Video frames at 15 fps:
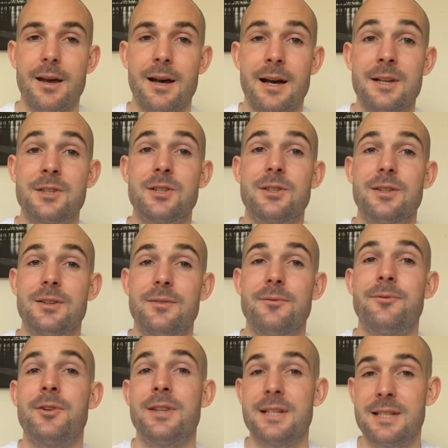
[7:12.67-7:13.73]
as
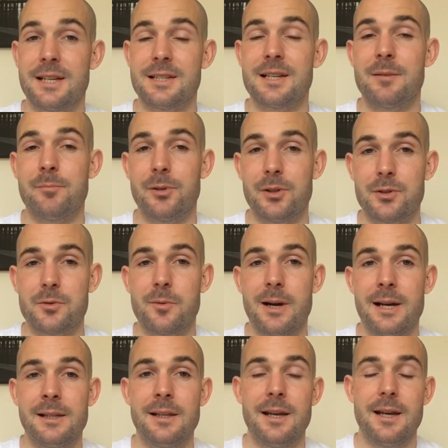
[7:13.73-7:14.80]
for this example as
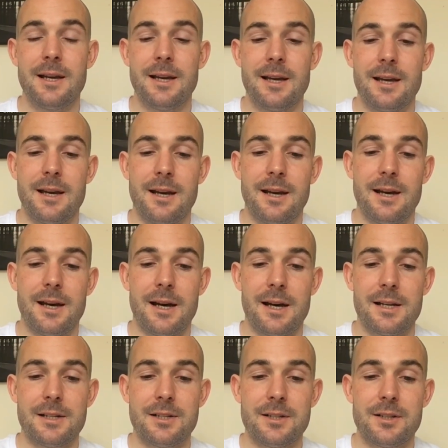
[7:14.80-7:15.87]
well.
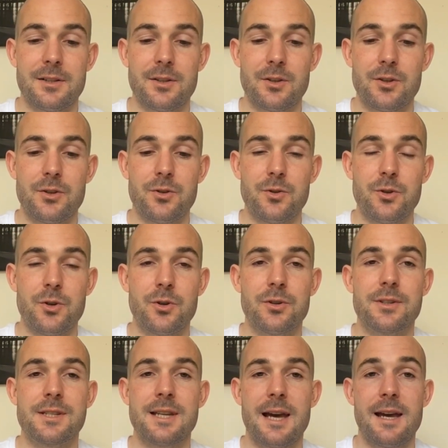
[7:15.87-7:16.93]
And you
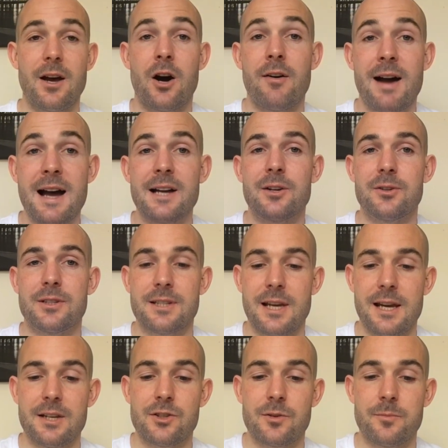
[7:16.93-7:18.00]
could say, or I could
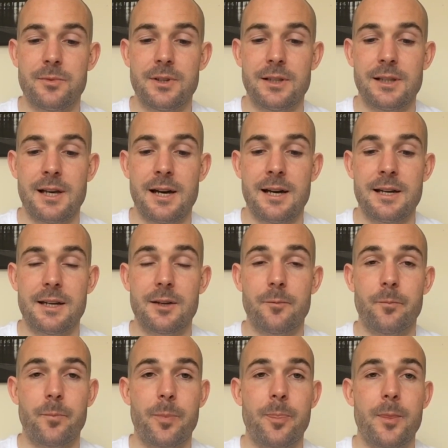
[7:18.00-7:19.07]
say something like,
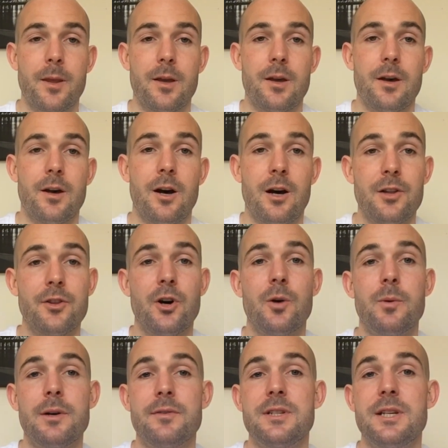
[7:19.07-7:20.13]
although
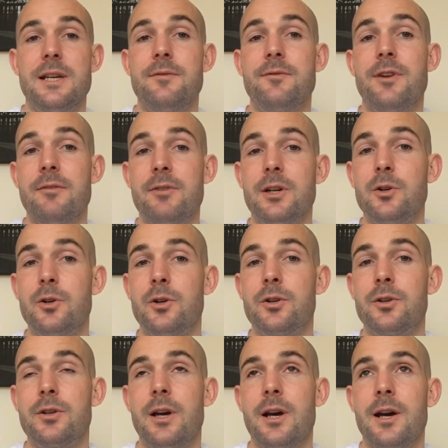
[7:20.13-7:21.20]
we've seen very good